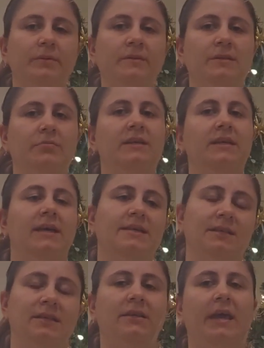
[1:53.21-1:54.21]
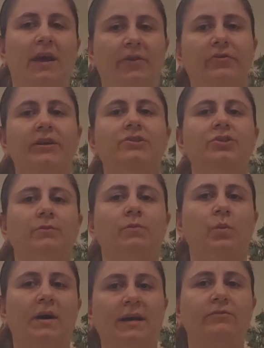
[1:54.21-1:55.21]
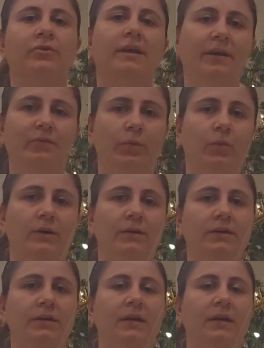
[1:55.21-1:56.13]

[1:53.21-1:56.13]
simply guessing the average of Y for everyone?